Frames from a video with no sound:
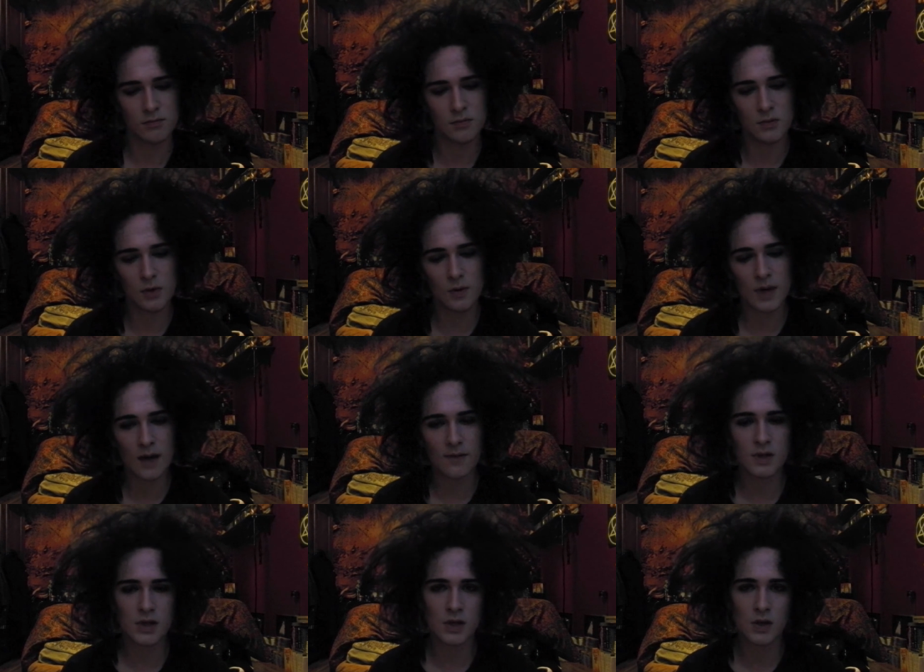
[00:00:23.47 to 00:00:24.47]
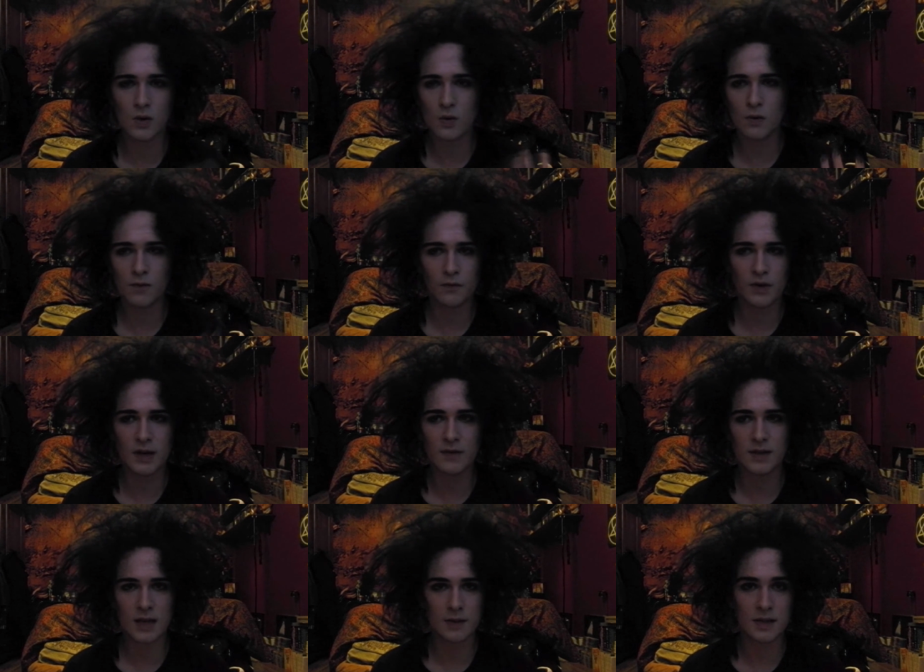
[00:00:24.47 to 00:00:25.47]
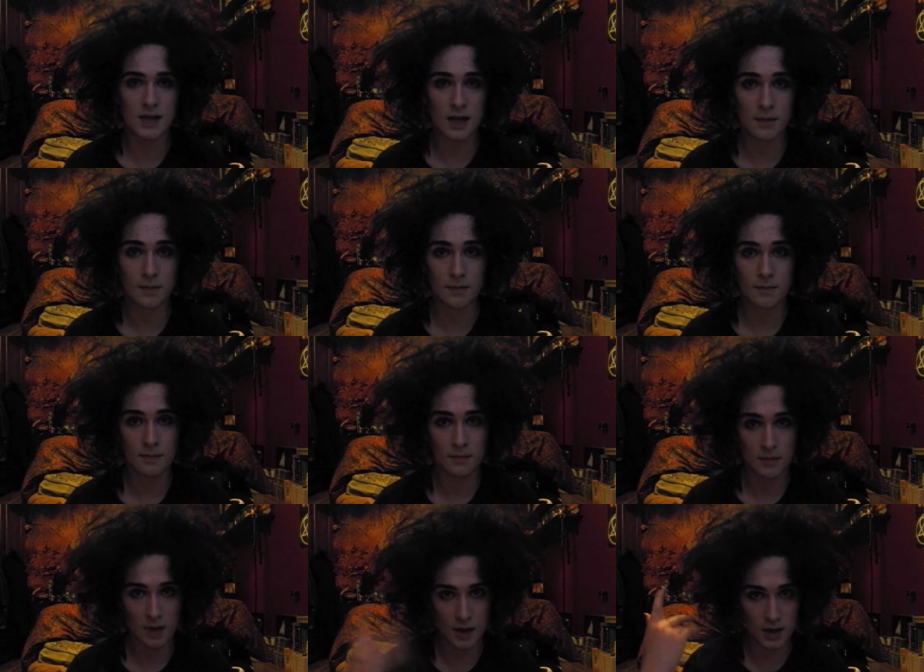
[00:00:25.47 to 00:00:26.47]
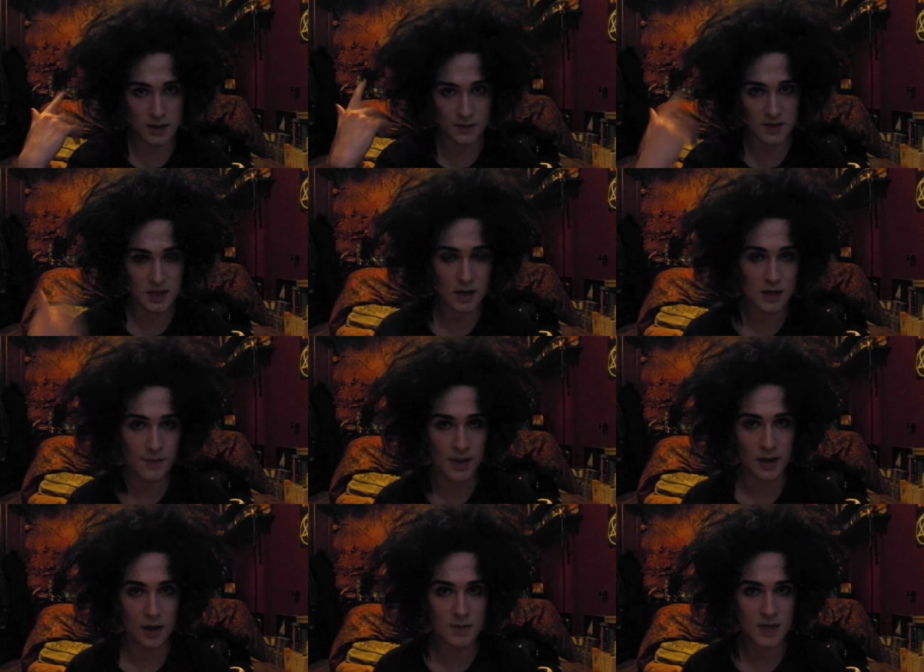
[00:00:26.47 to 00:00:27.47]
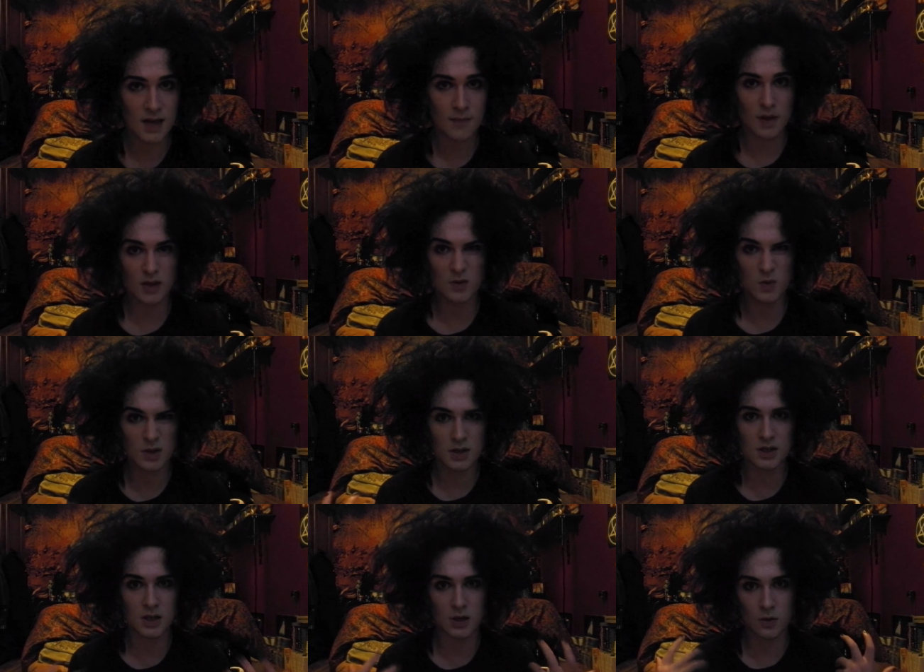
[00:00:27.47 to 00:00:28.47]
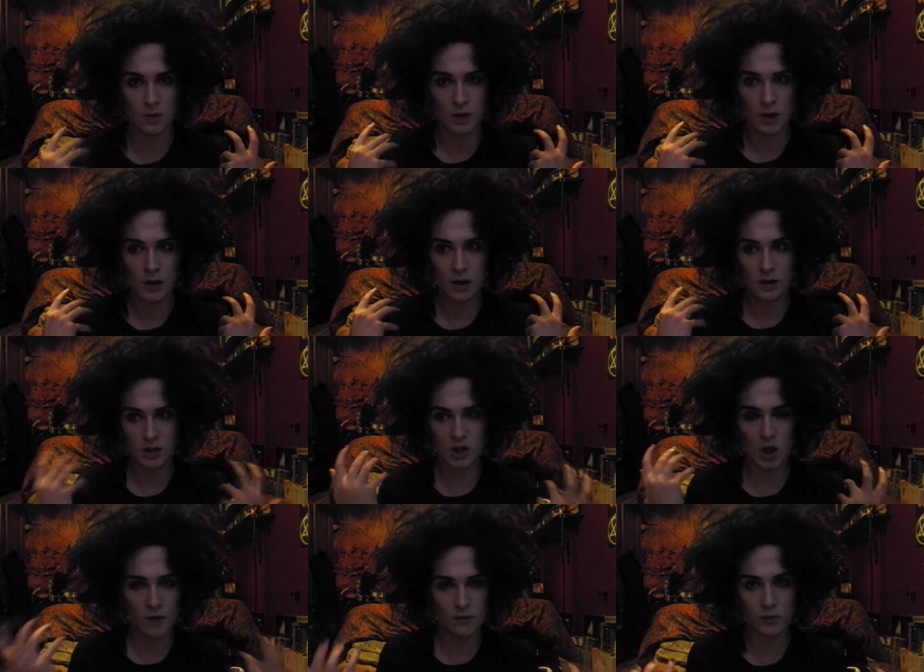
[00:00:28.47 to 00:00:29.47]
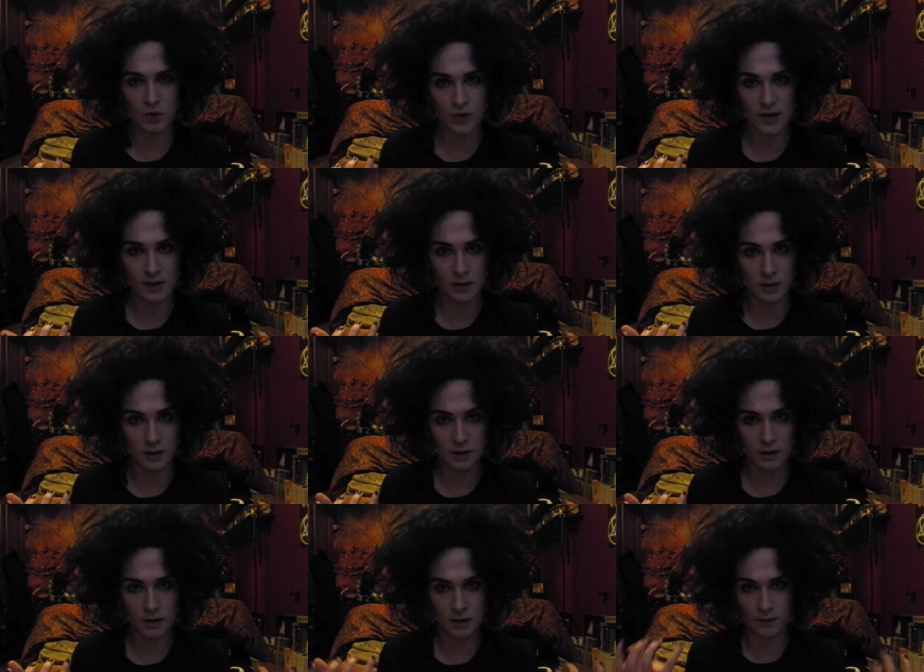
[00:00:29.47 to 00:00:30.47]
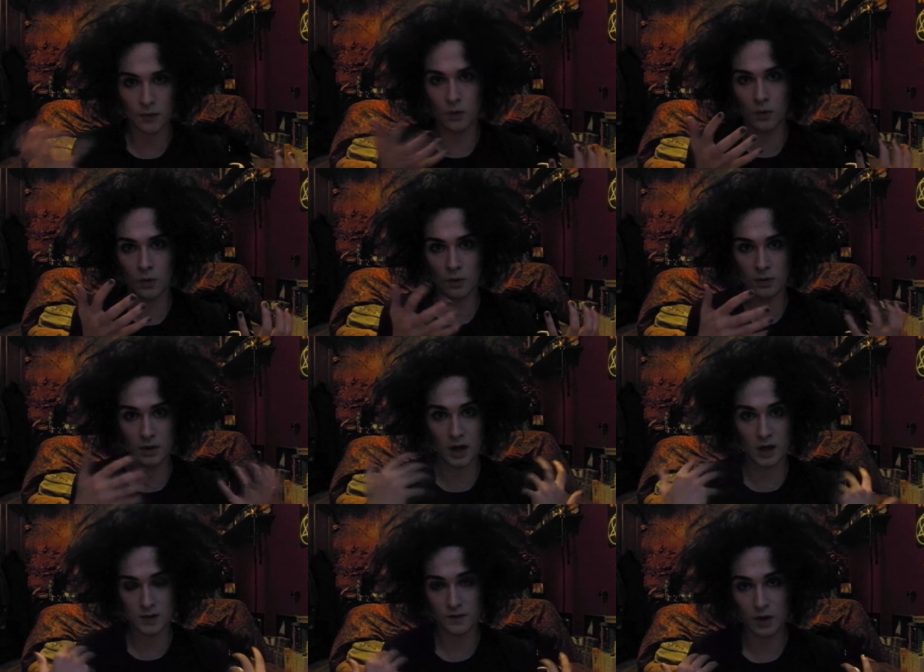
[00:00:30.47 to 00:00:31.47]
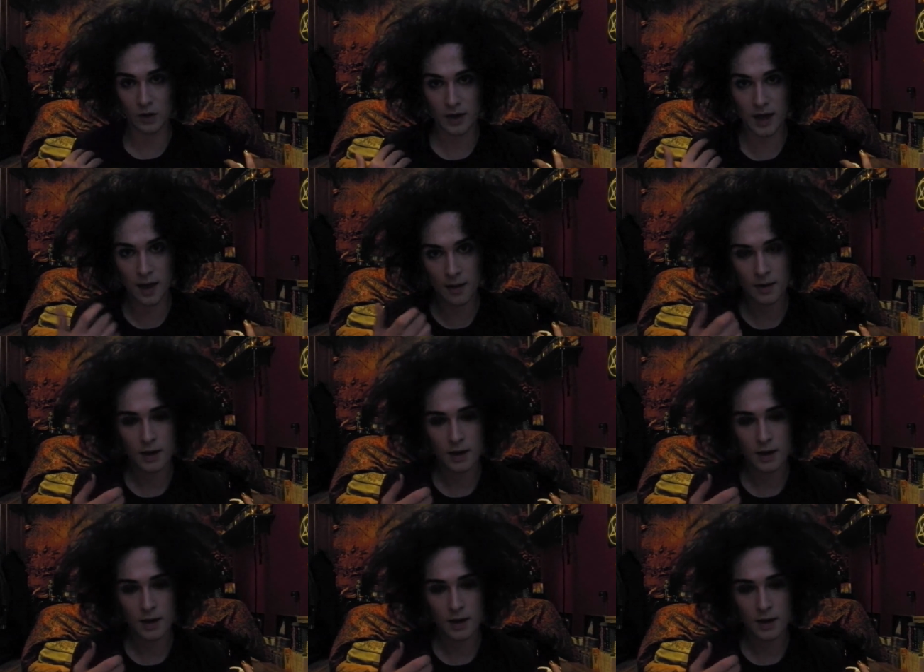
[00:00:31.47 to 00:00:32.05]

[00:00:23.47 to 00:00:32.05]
Normally I have 2-3 different types of different styles of backcombed hair, but I just wanted to do the overall trad look for guys with long hair.